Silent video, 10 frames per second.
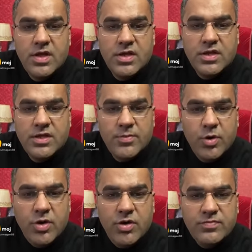The
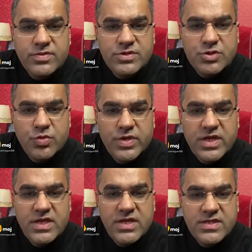moral of the
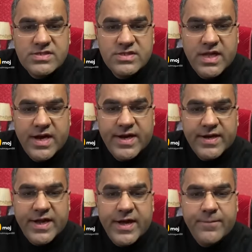story is
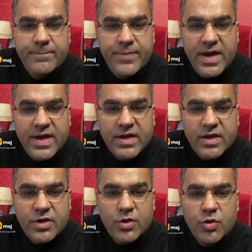that a
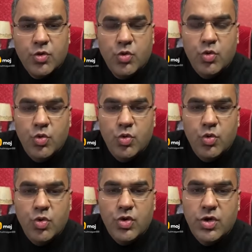bank
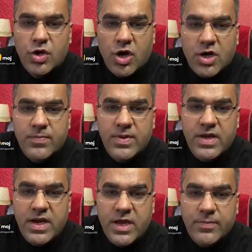who not
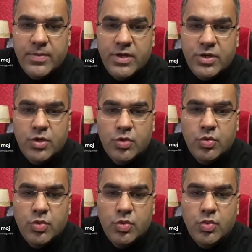been able
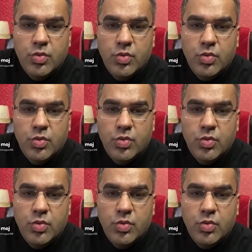to